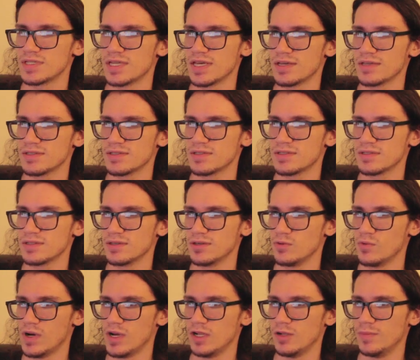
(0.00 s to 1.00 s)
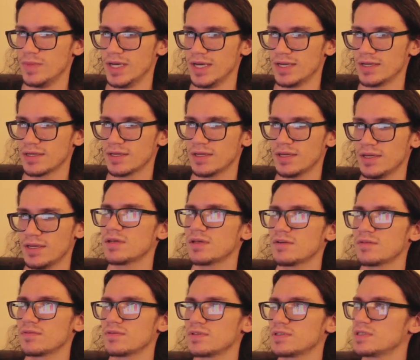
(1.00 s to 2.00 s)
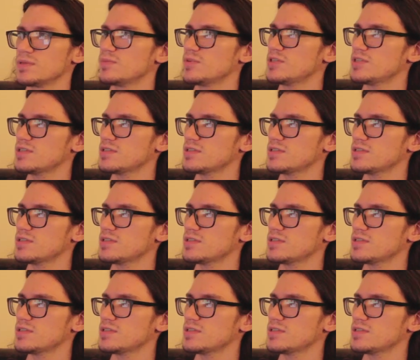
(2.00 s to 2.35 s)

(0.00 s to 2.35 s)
test a while back. For some reason